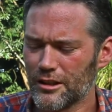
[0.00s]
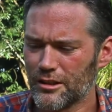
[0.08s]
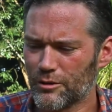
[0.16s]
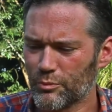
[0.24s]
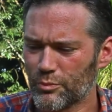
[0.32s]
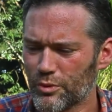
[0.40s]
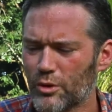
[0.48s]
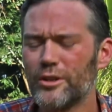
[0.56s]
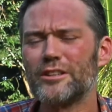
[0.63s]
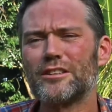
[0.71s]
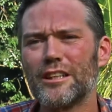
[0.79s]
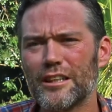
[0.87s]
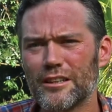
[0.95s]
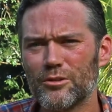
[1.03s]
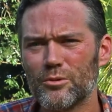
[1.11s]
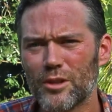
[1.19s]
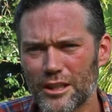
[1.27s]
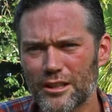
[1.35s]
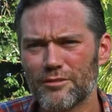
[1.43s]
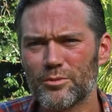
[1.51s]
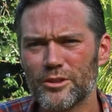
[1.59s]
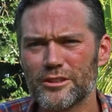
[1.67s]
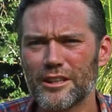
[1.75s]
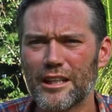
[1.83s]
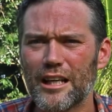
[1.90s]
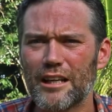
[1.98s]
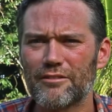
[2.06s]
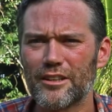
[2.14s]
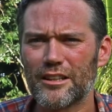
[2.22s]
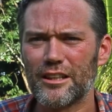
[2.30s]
wildlife poisoning in Africa